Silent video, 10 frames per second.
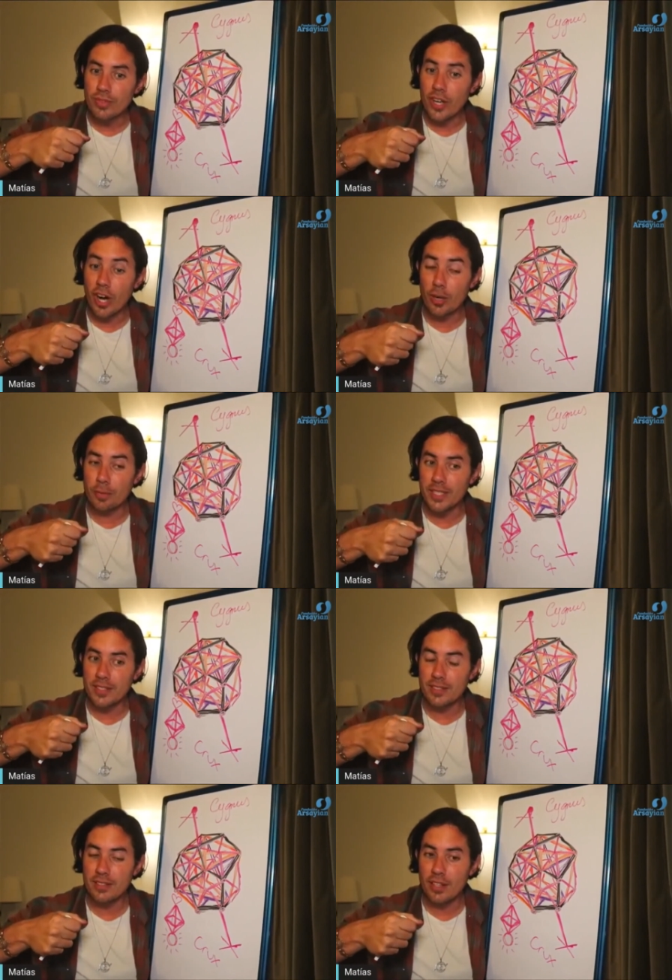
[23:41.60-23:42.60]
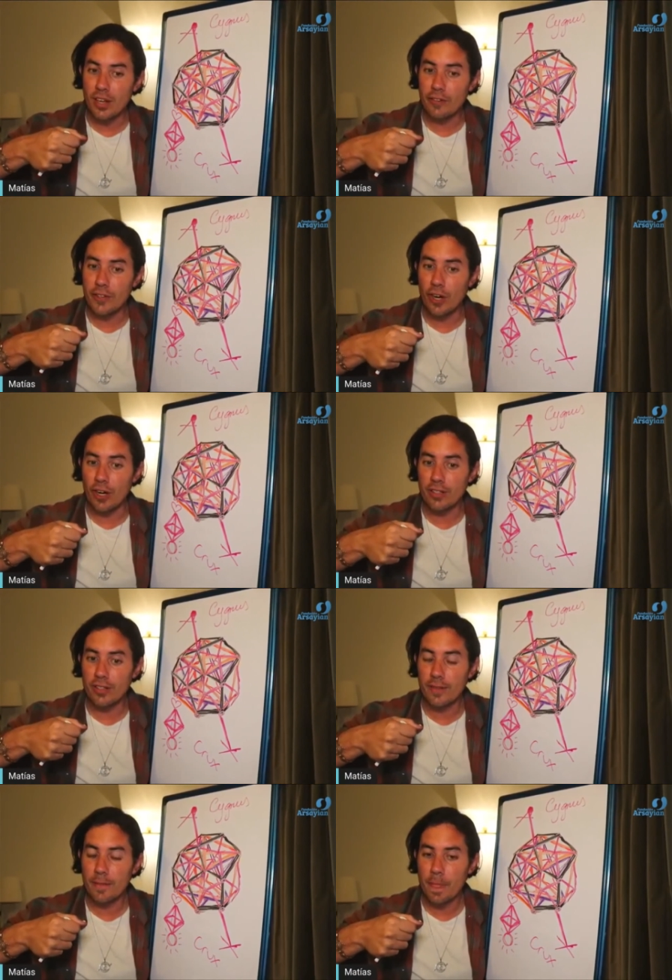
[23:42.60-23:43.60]
The heartbeat of the heart.
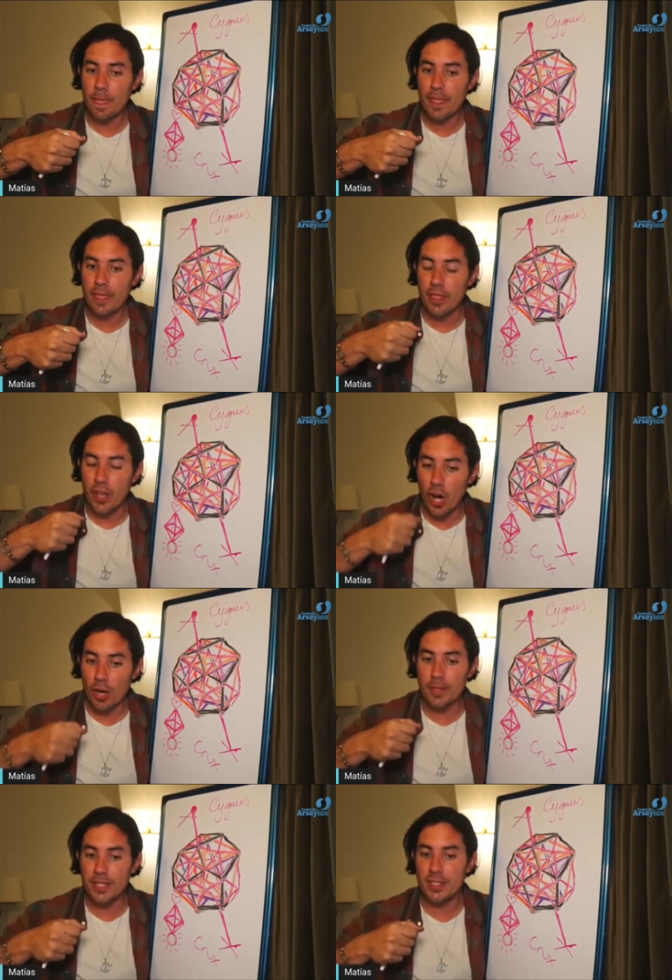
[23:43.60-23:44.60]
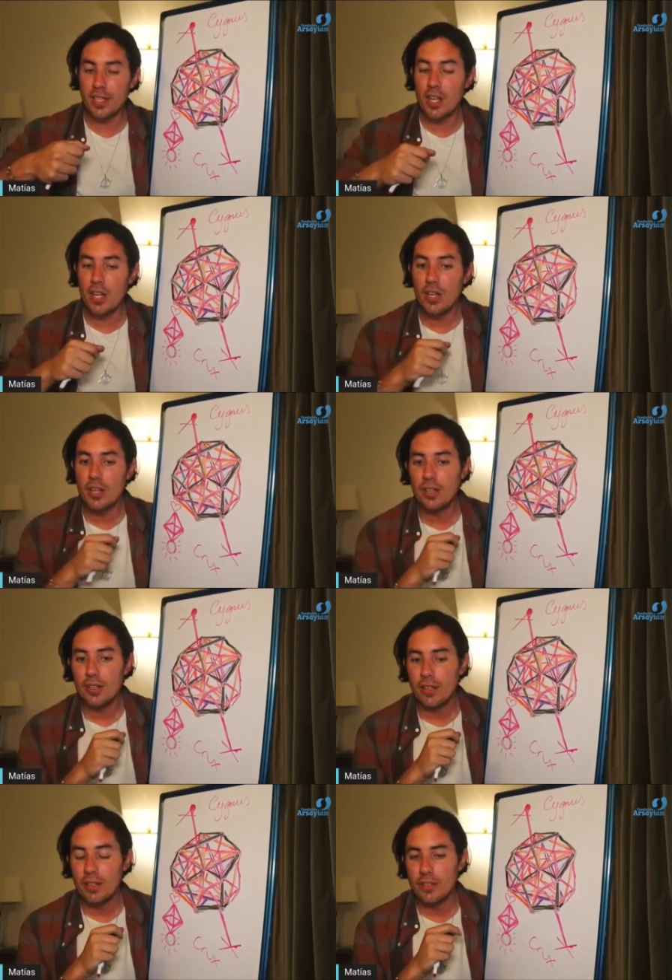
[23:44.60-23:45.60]
The heartbeat.
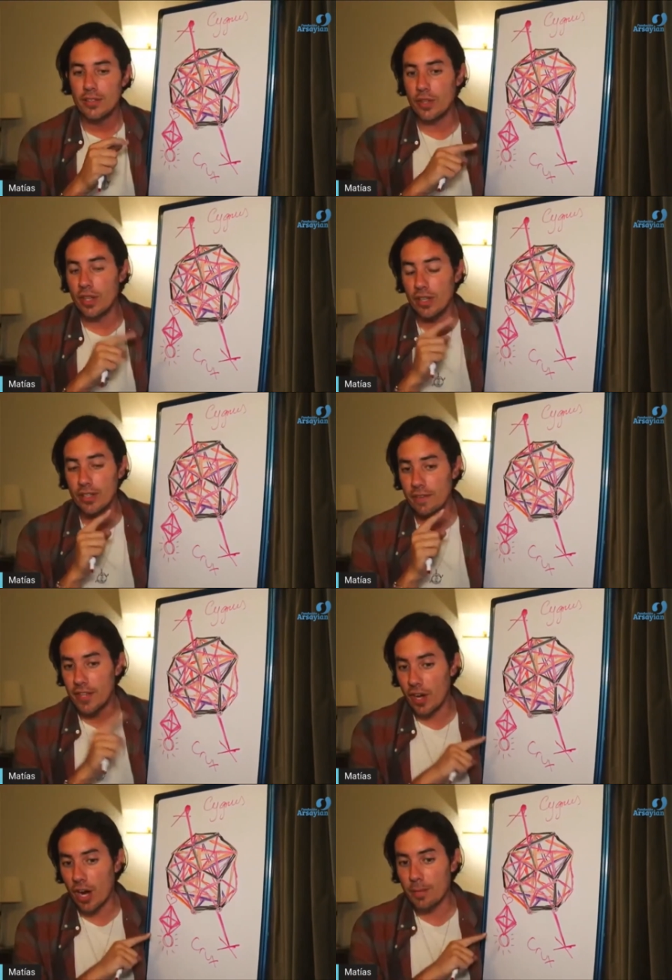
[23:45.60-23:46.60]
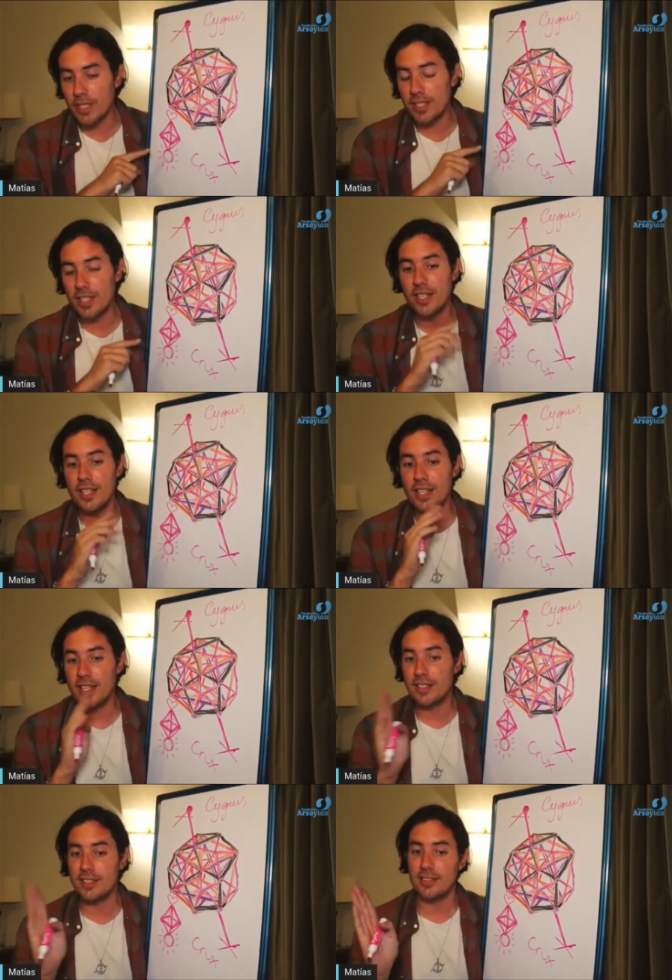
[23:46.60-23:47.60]
So the, if the heartbeat
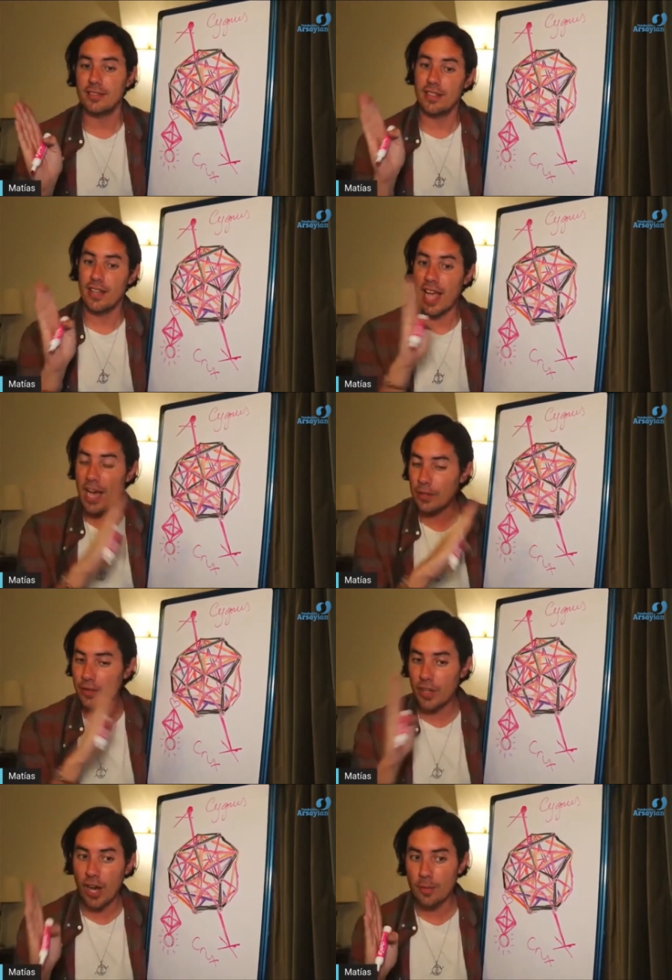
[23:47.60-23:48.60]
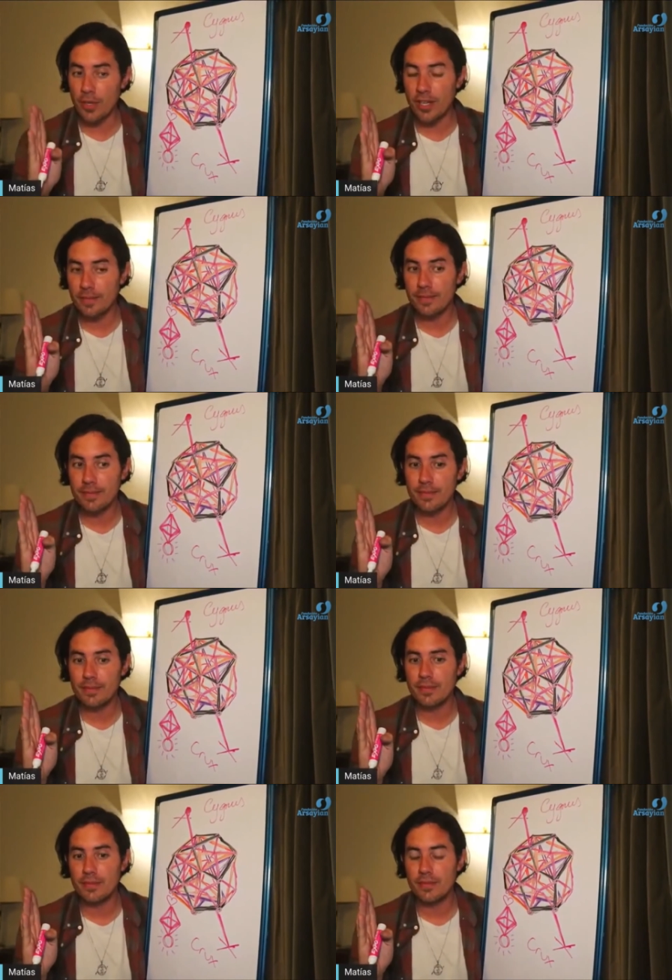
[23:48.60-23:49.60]
is out of the harmony,
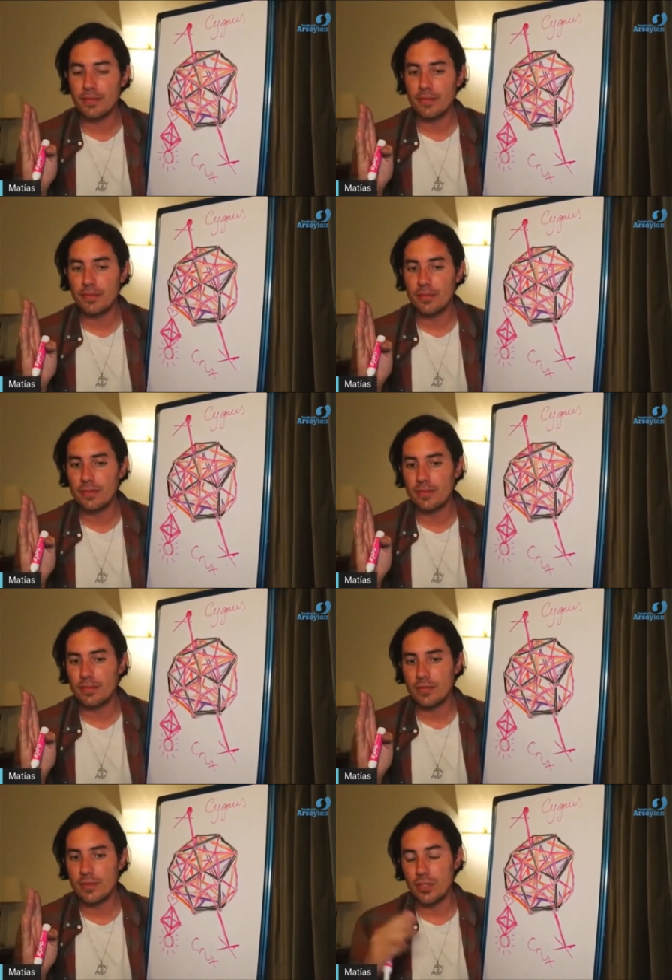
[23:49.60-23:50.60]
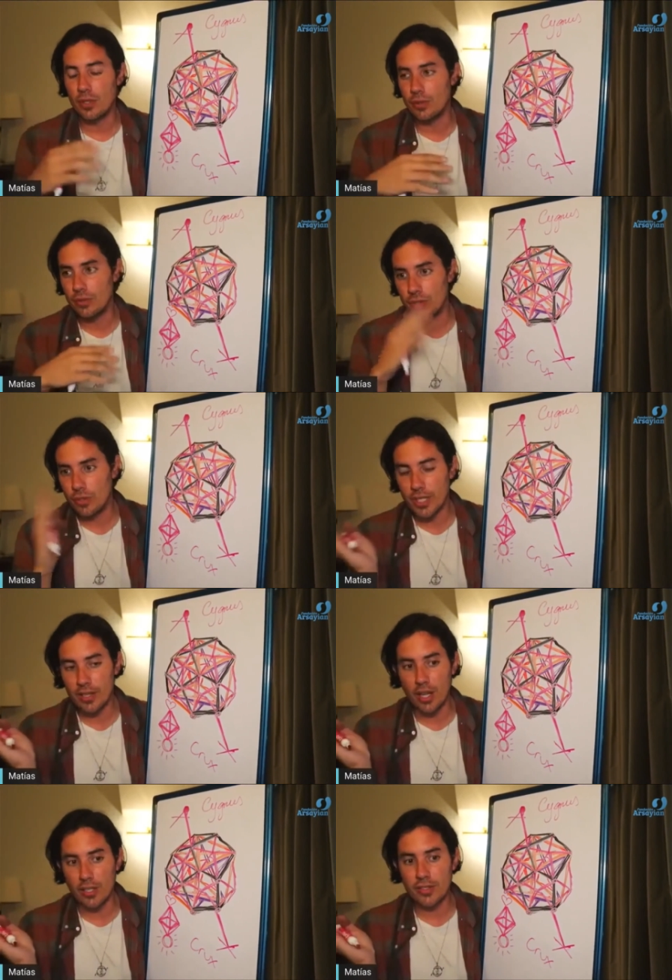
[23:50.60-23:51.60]
so you get
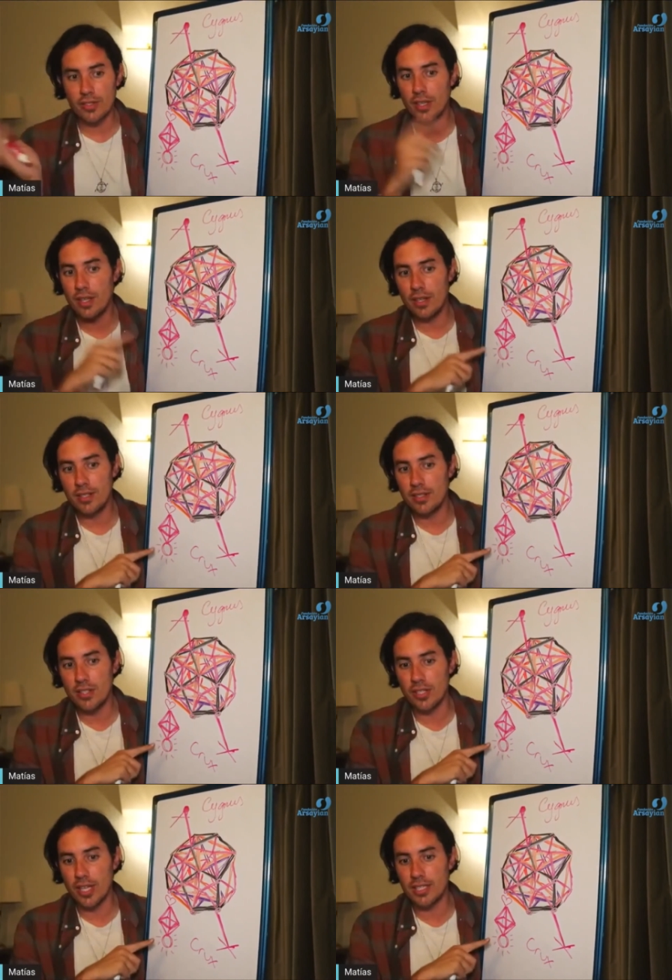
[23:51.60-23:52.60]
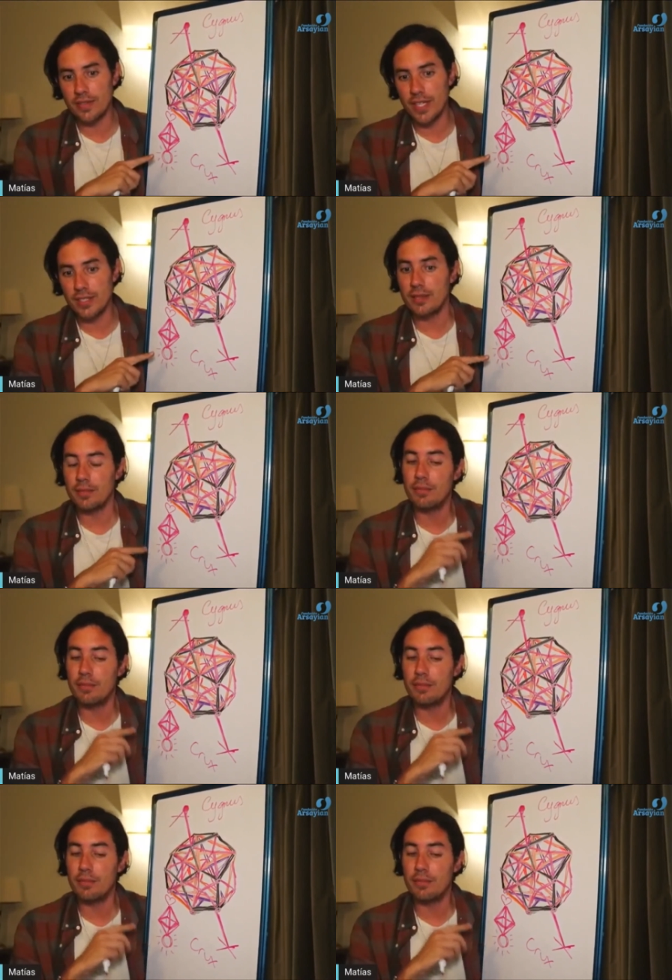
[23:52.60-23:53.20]
lost and this is not activated.